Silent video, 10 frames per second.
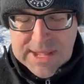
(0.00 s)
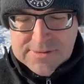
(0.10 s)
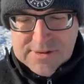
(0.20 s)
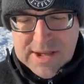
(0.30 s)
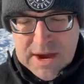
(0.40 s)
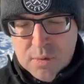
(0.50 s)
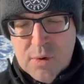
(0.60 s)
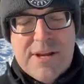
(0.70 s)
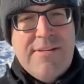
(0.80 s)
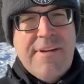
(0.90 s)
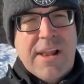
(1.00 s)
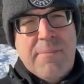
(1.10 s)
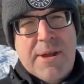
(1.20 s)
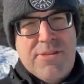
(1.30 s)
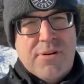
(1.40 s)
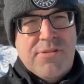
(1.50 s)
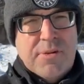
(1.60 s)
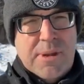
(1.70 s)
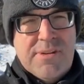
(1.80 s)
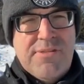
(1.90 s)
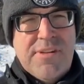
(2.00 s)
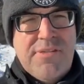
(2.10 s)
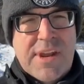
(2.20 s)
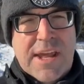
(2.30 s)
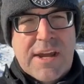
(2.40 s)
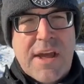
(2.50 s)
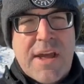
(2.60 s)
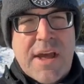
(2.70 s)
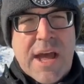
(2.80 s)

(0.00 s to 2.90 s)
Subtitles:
It's a redevelopment. There's some existing